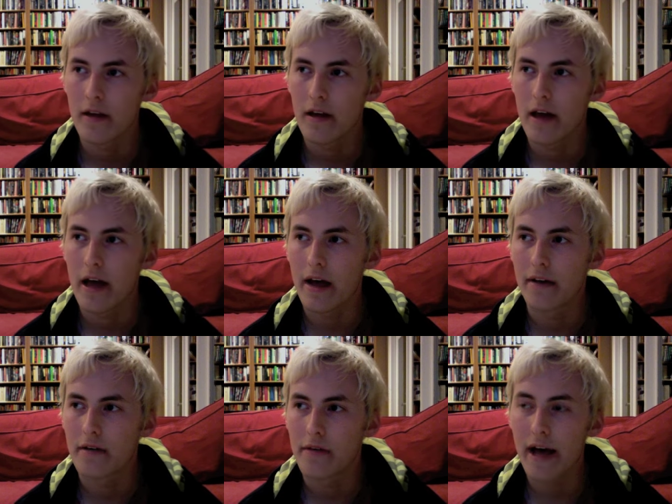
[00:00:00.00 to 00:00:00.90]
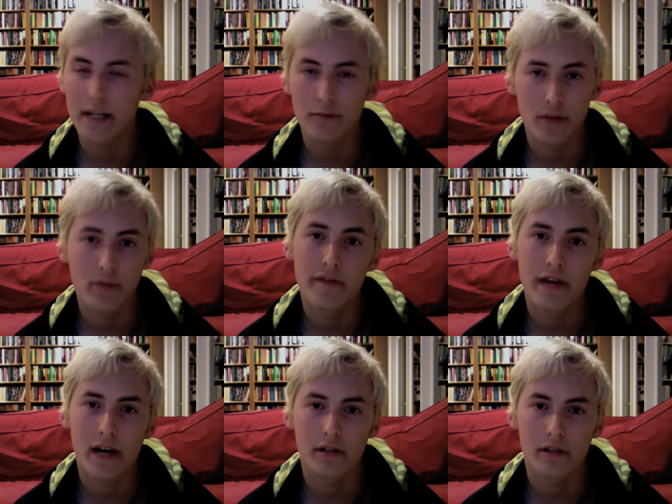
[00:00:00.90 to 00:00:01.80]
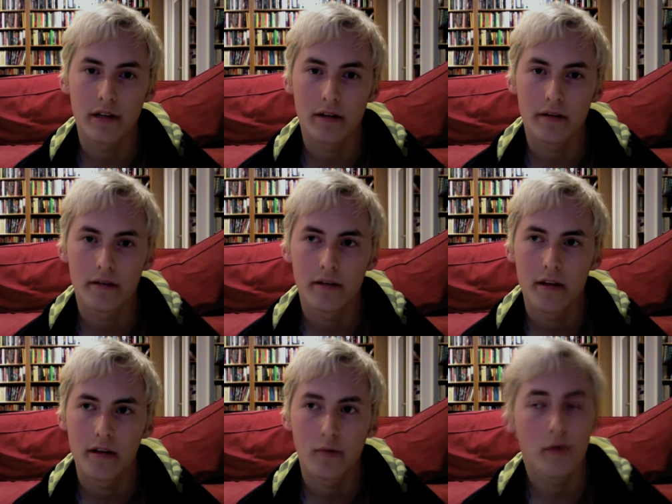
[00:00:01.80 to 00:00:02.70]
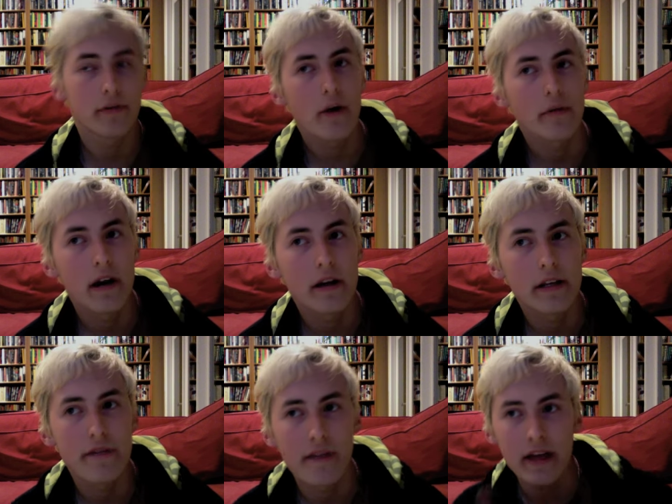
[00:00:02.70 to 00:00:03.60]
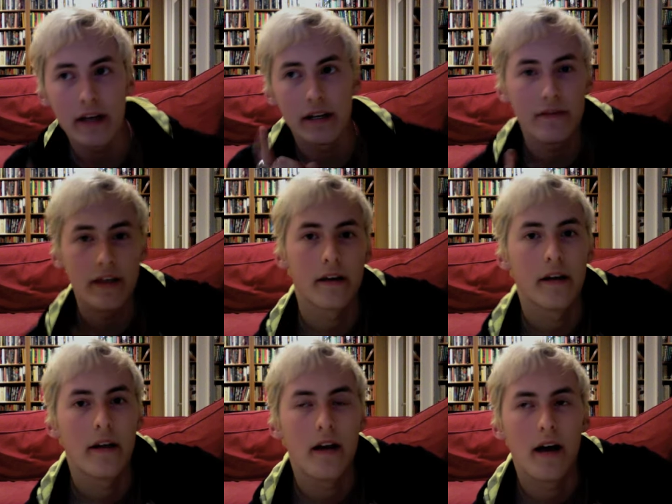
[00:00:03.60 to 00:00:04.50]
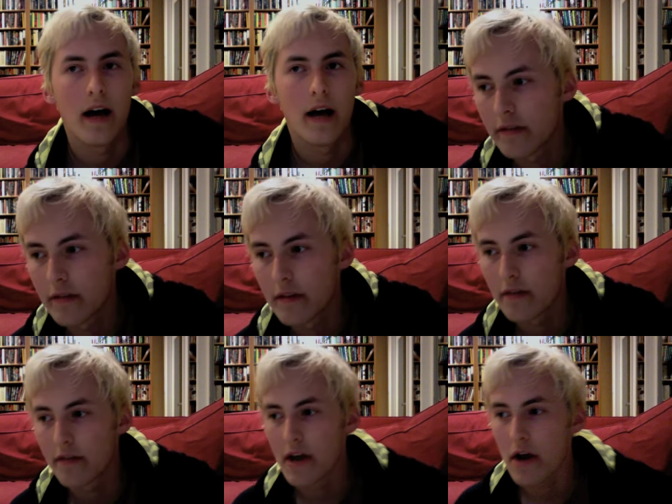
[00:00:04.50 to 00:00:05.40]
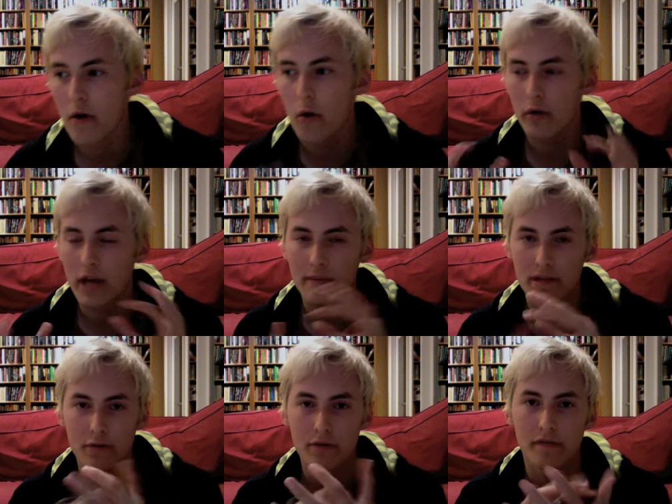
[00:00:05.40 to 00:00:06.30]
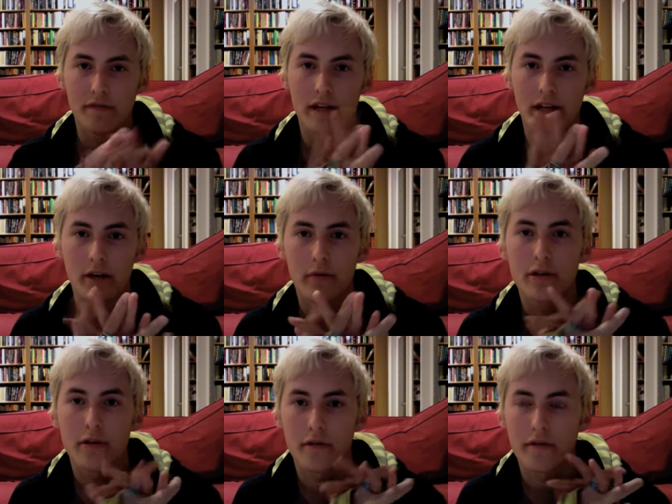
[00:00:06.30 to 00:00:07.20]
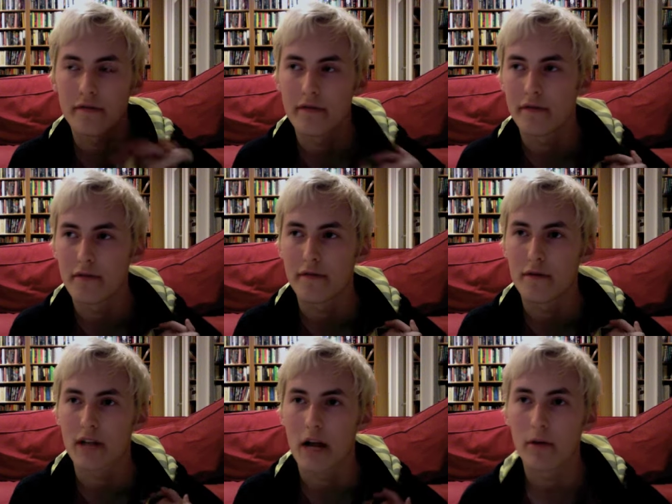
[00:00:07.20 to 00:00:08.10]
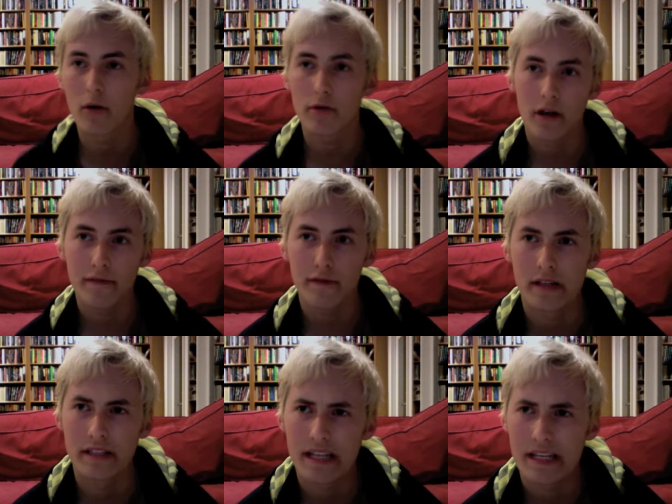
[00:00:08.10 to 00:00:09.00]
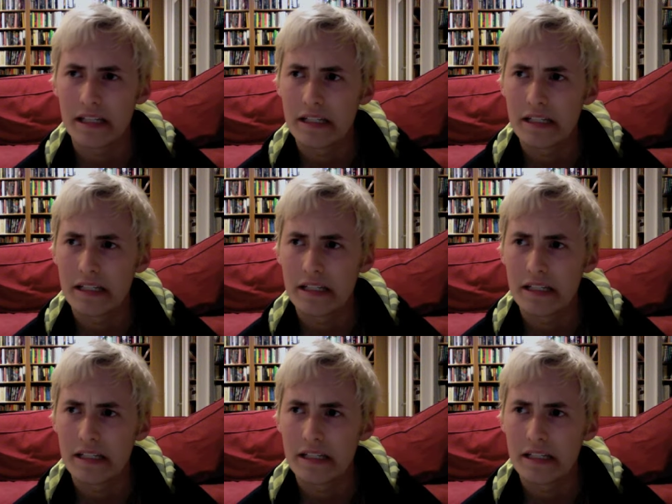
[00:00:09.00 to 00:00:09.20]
And that's when the movie actually, well, no, not even then, their whole chemistry of getting to know each other for the first time goes on for, I'd say,